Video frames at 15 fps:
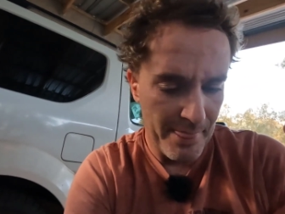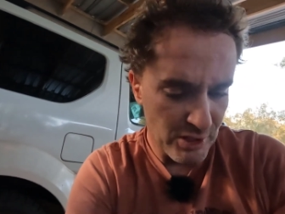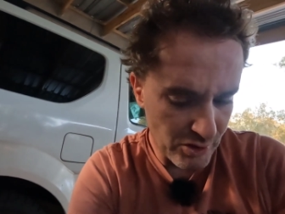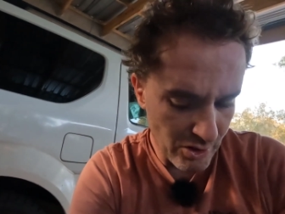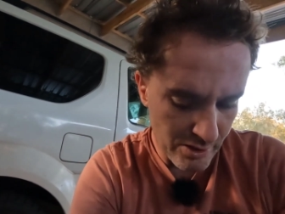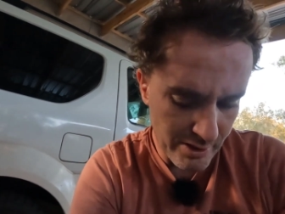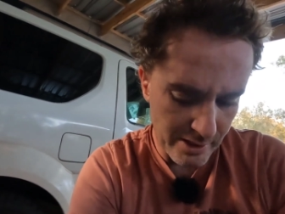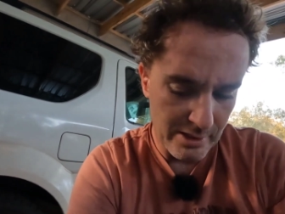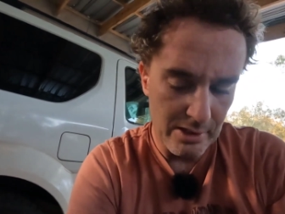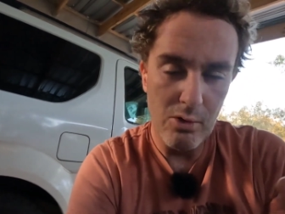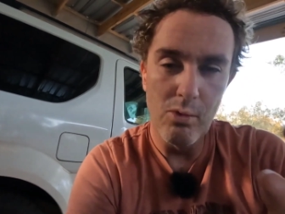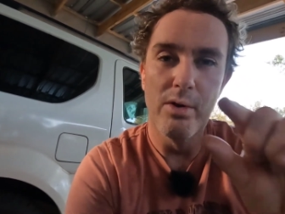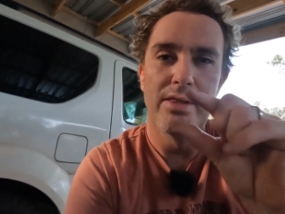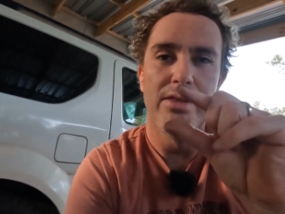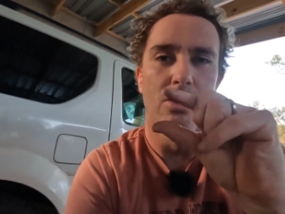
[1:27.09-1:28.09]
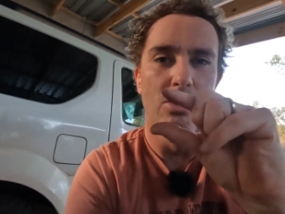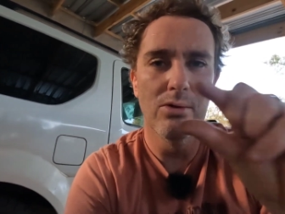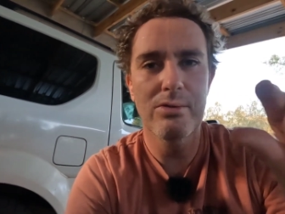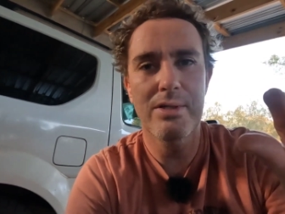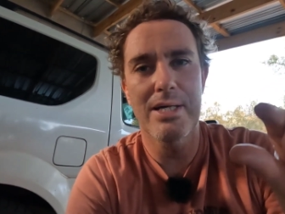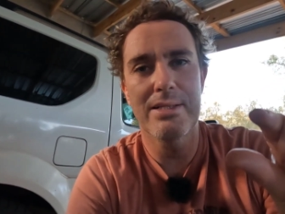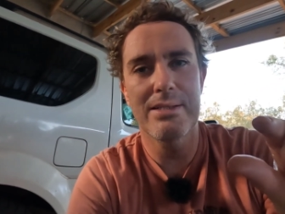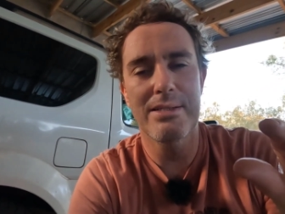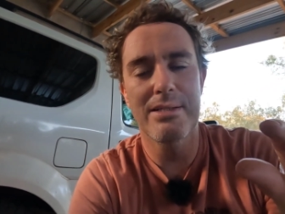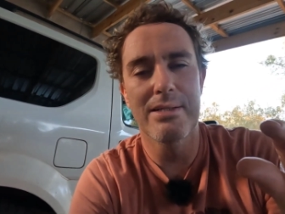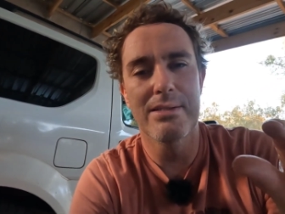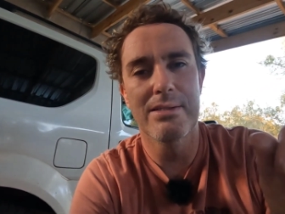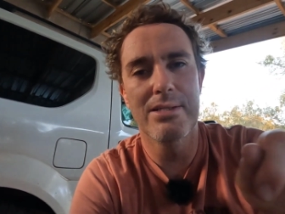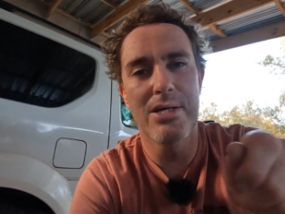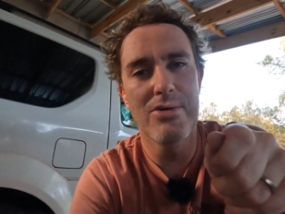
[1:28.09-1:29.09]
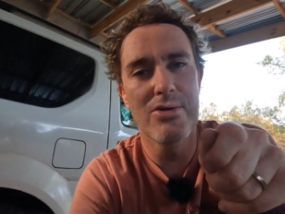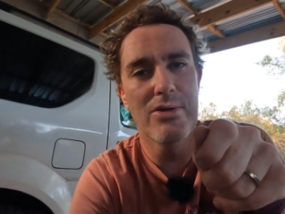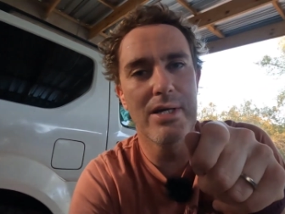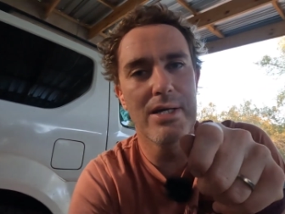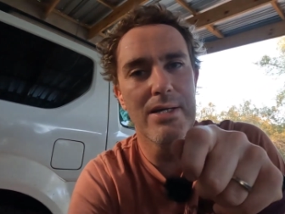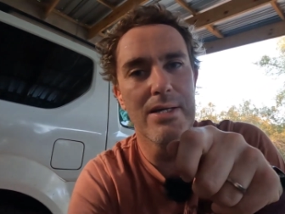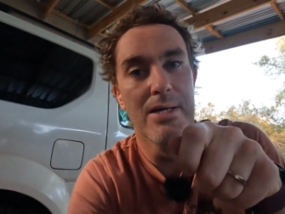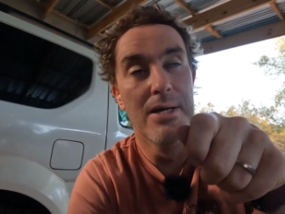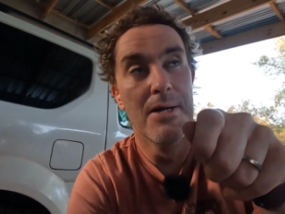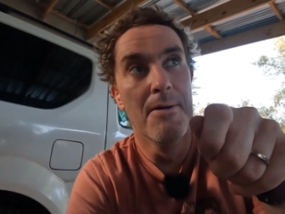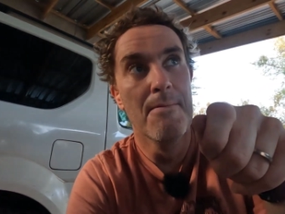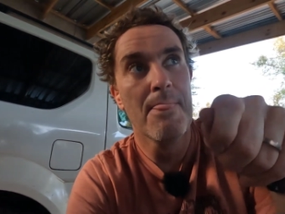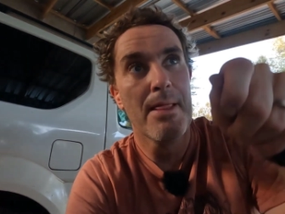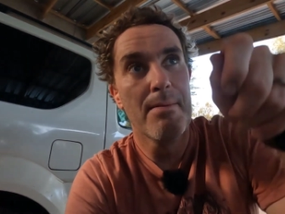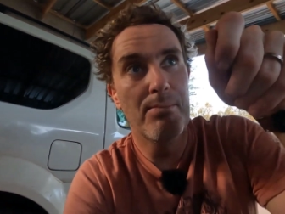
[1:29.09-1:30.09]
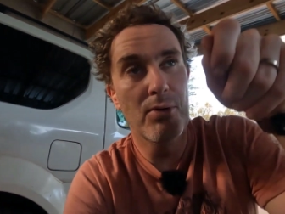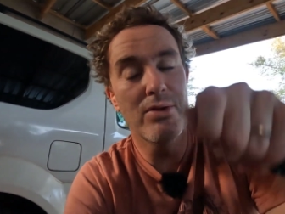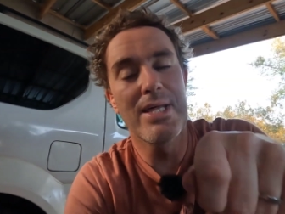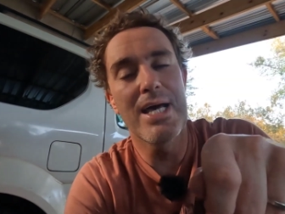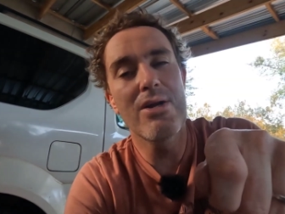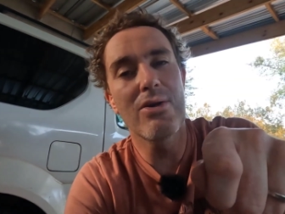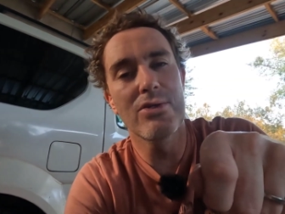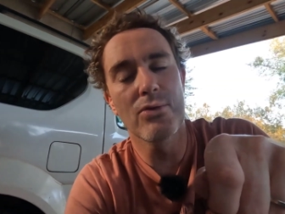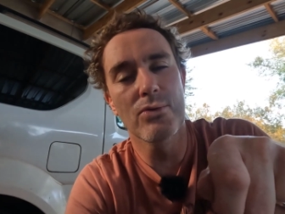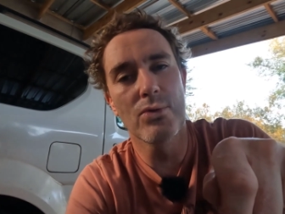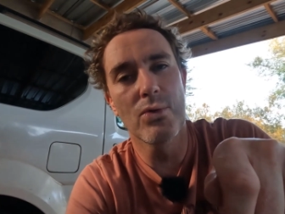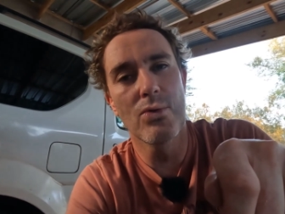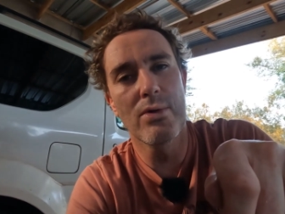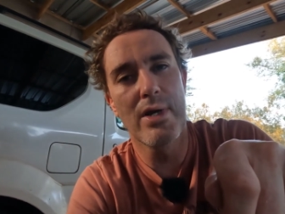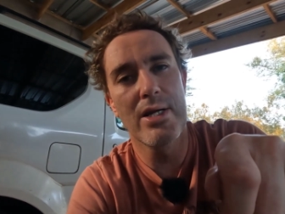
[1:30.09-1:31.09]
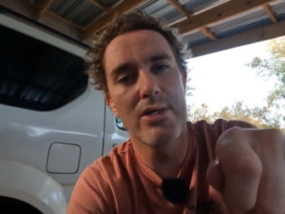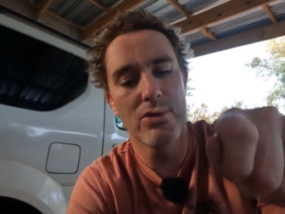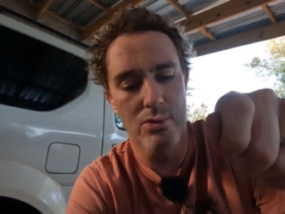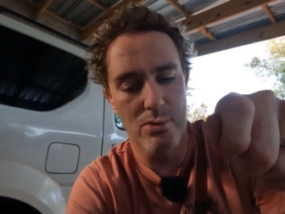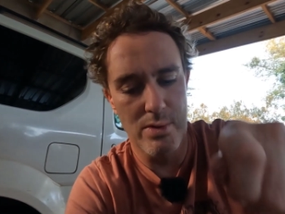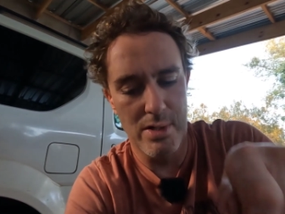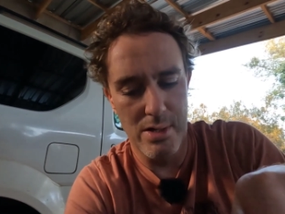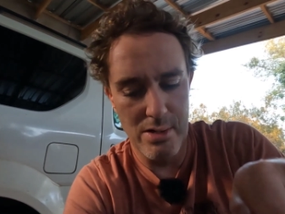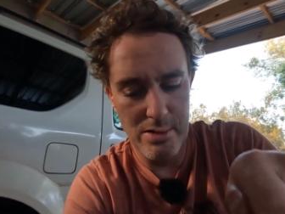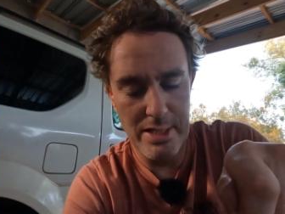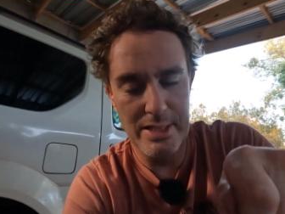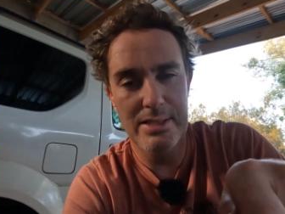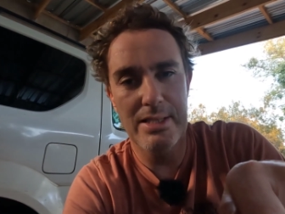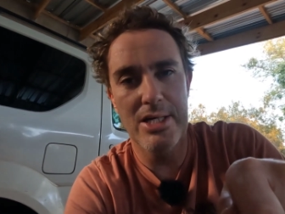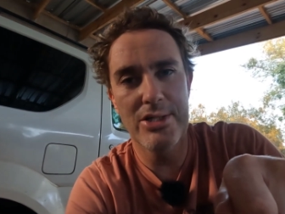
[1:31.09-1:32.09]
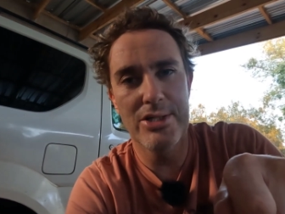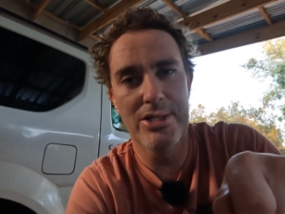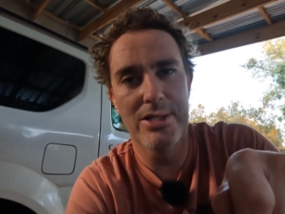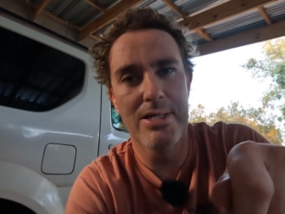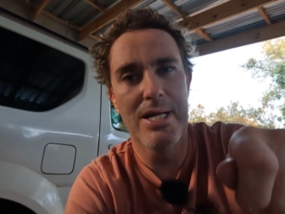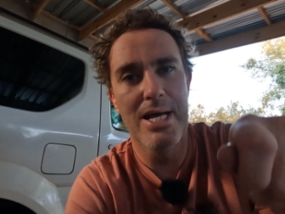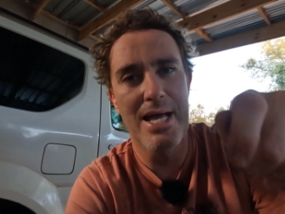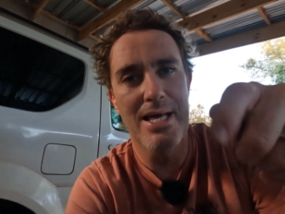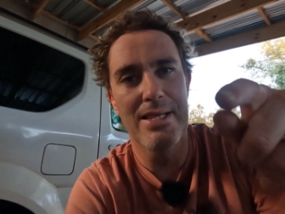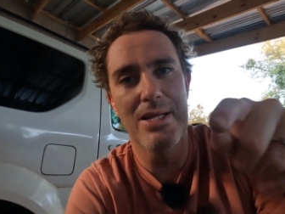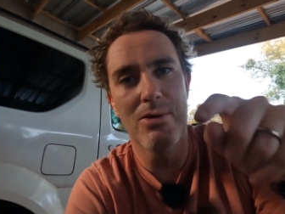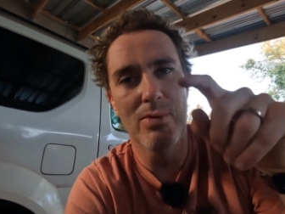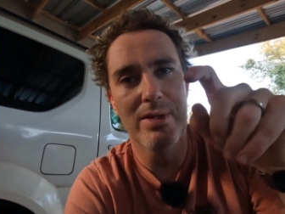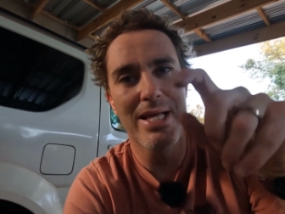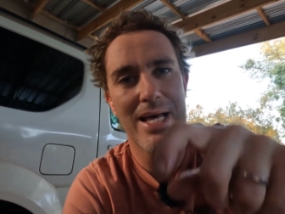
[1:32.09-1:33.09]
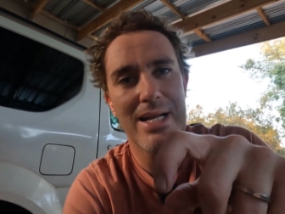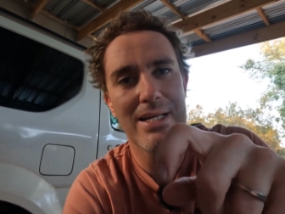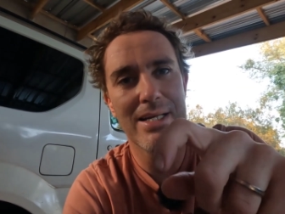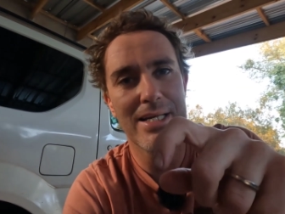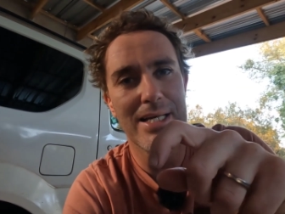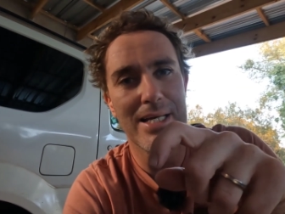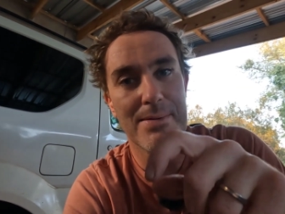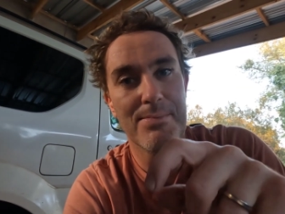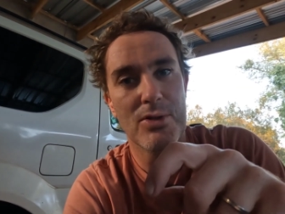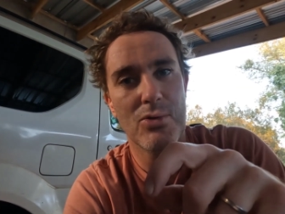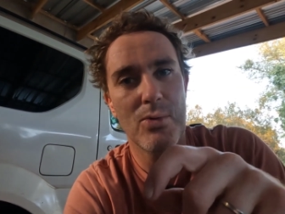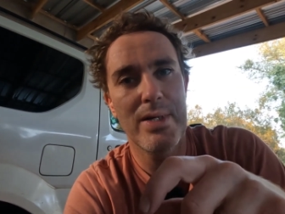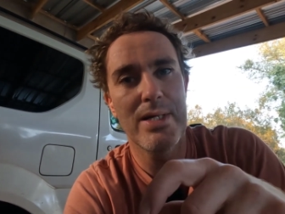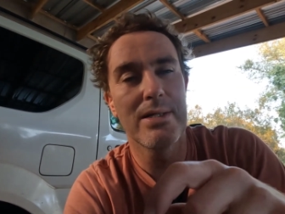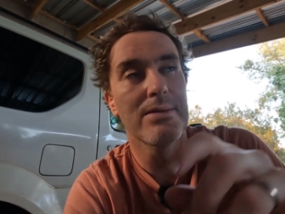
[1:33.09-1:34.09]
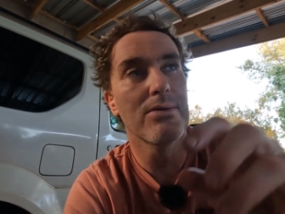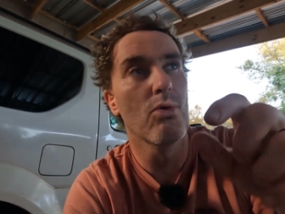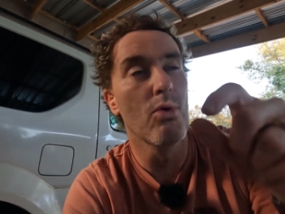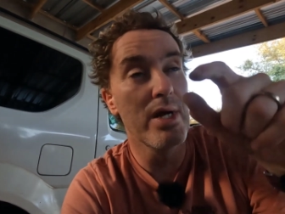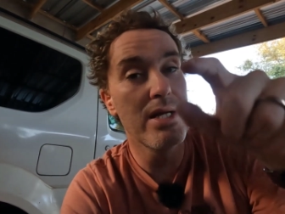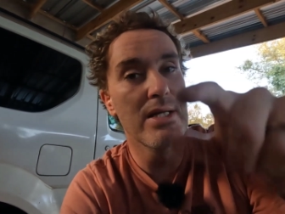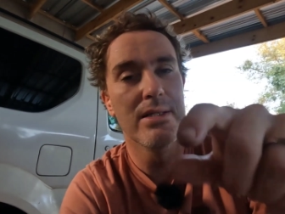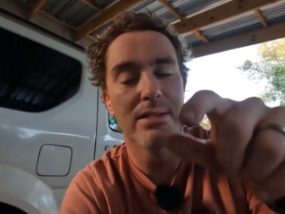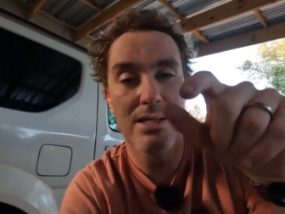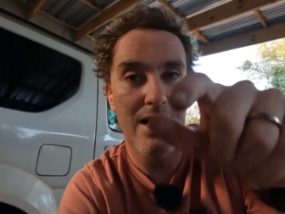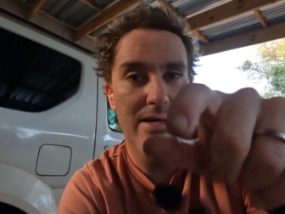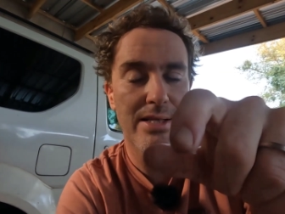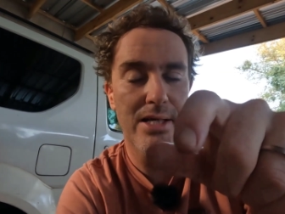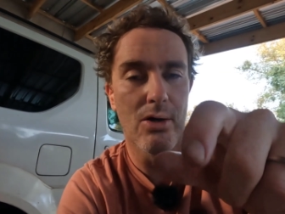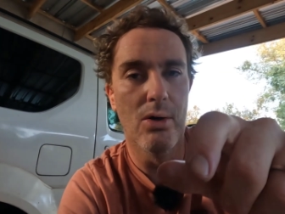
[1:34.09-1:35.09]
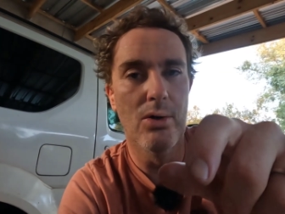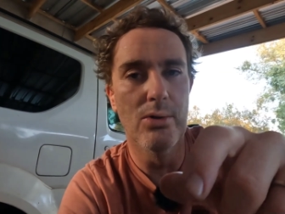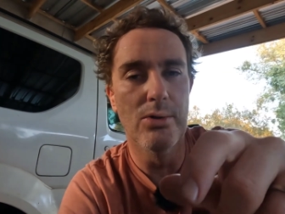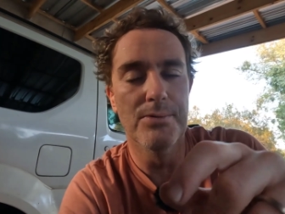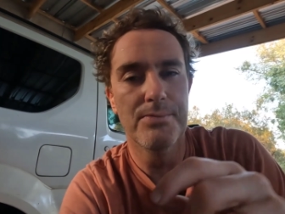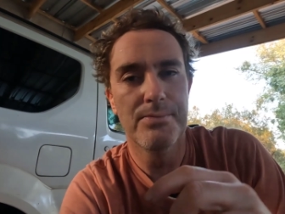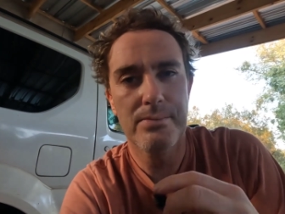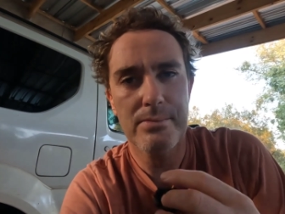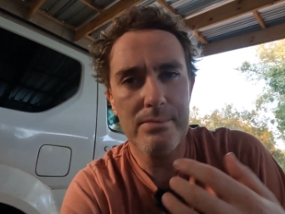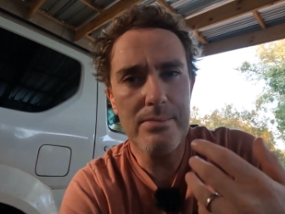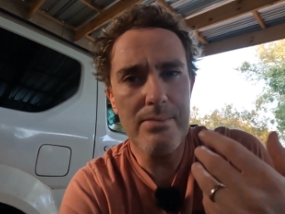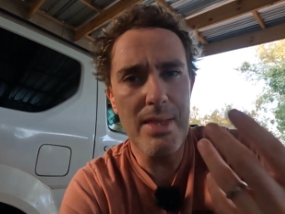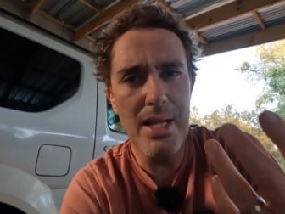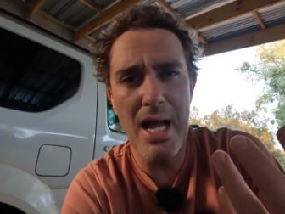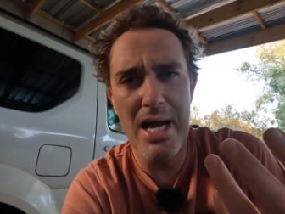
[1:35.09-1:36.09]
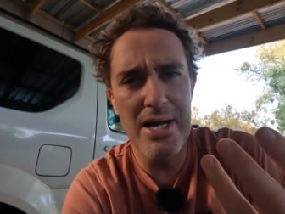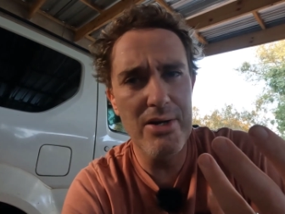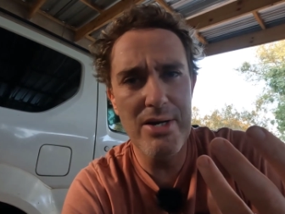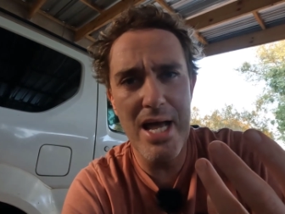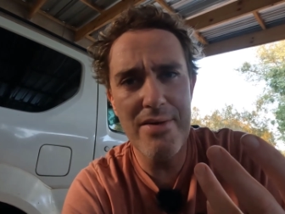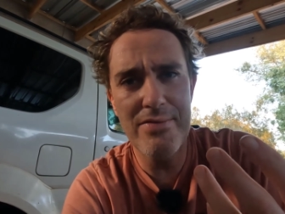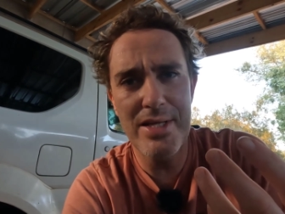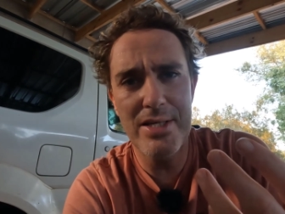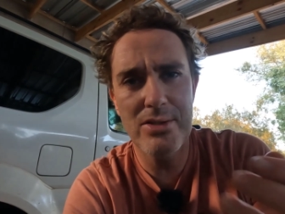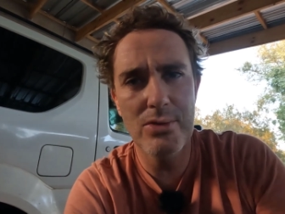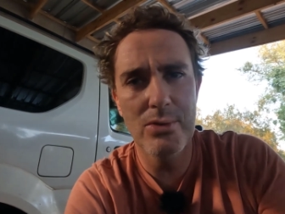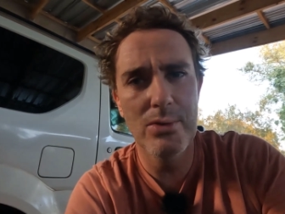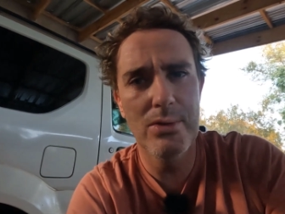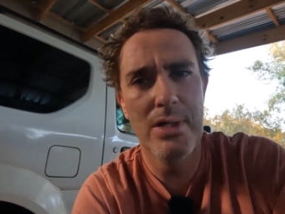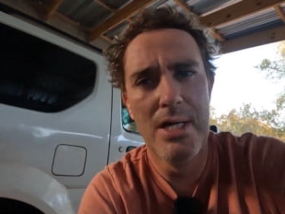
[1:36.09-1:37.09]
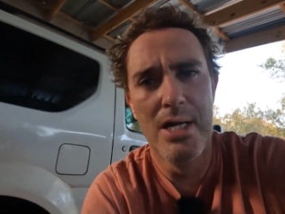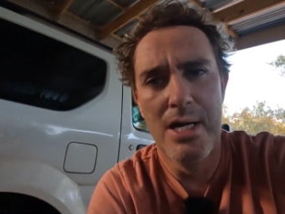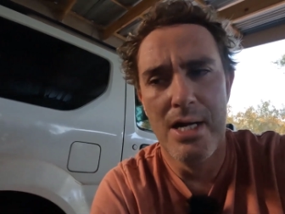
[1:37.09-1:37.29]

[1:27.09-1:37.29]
socket with a hole cut in it, so you can put that on your torque wrench or a long extension, and then with the Allen key in between or inside that hole. I don't have that tool,